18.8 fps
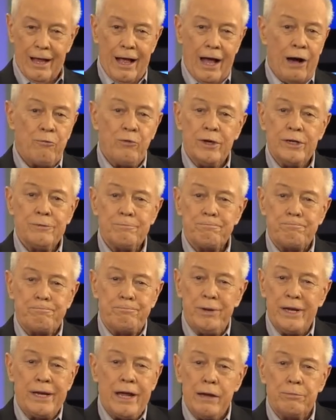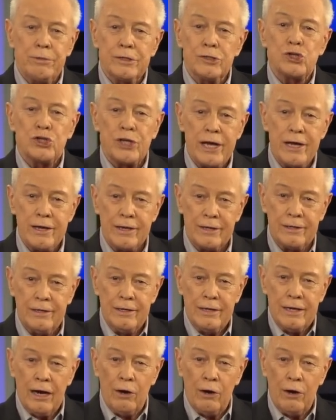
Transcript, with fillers: I wouldn't be able to stand.